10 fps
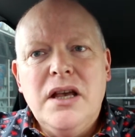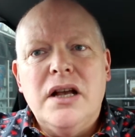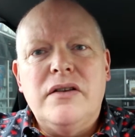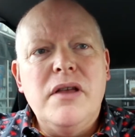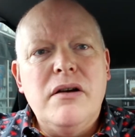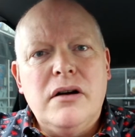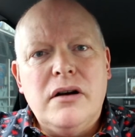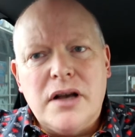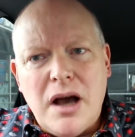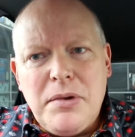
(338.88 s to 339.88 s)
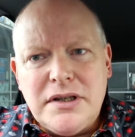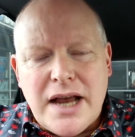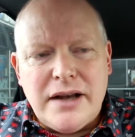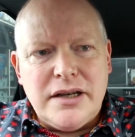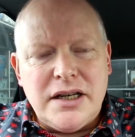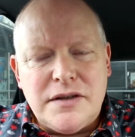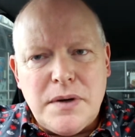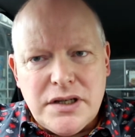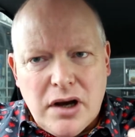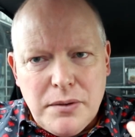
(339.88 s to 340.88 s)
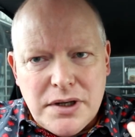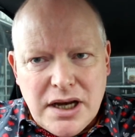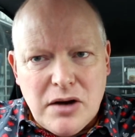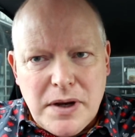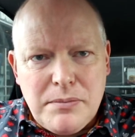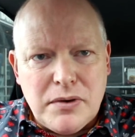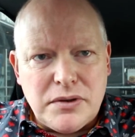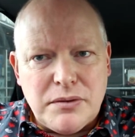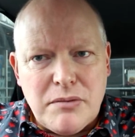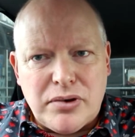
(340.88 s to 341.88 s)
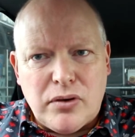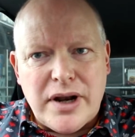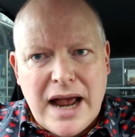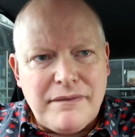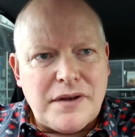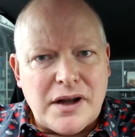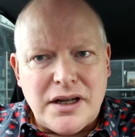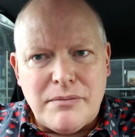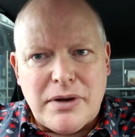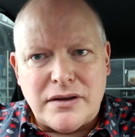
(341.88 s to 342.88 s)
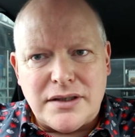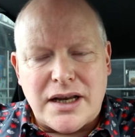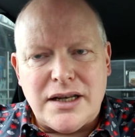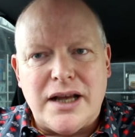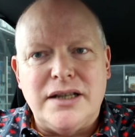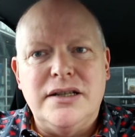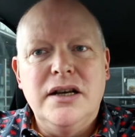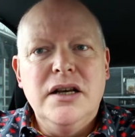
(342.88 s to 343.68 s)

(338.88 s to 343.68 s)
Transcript: So there are a couple of tactics which I would tell people to employ and have done in the past 10 days